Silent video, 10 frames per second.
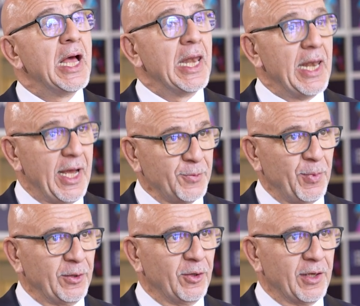Last
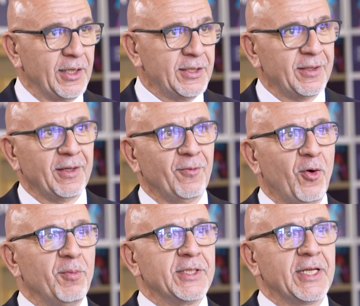but not least,
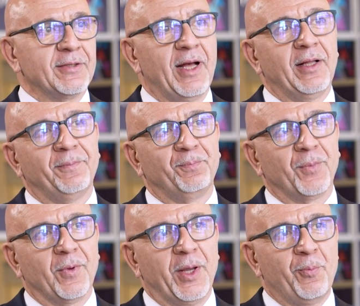for me is as well
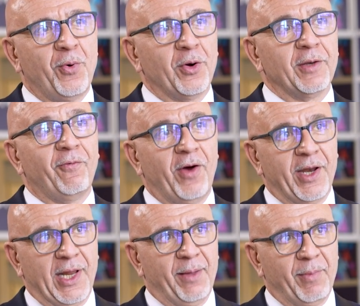important fun
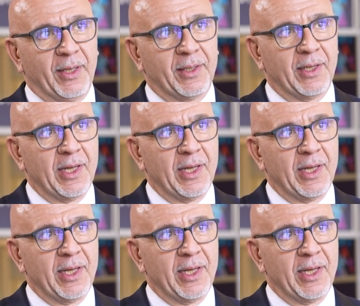element.